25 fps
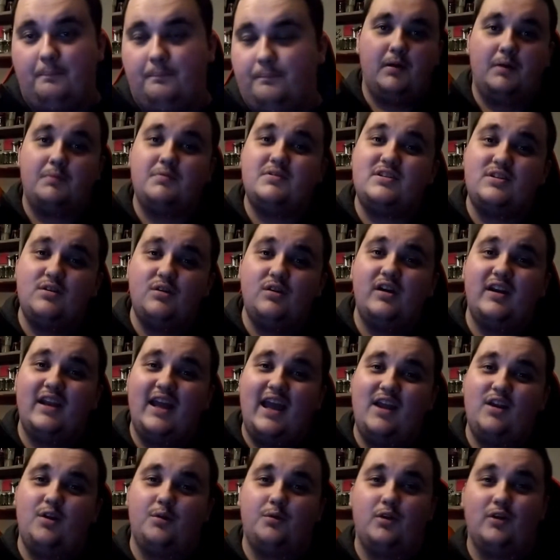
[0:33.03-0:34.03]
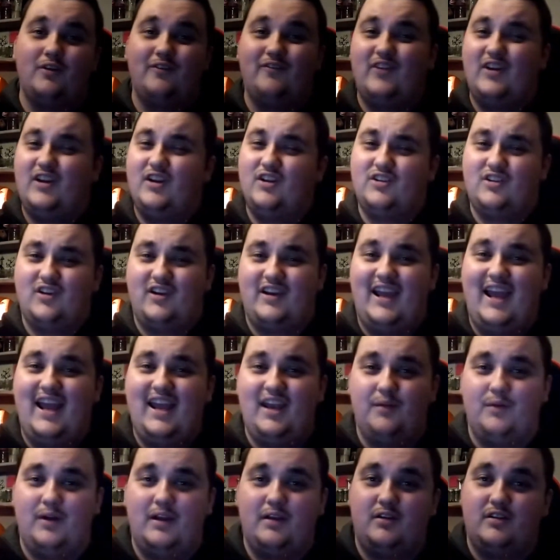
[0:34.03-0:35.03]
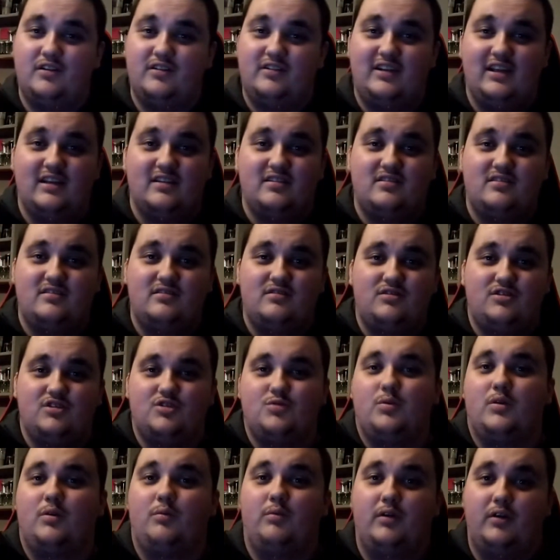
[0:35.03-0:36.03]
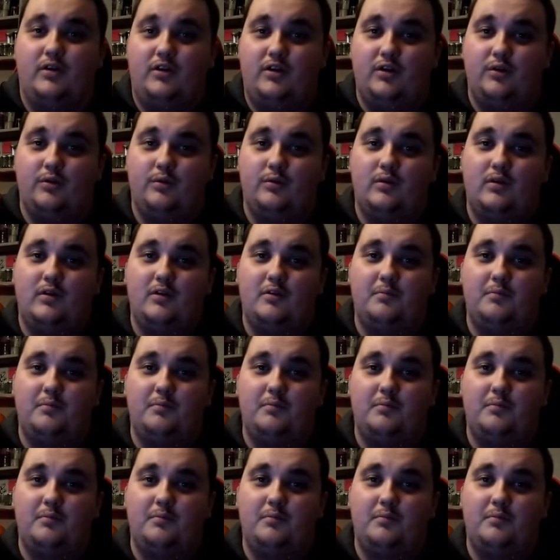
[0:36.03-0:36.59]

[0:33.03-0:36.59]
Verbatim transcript: But I'm still going to end up doing videos on it anyway because that's just what I want to do.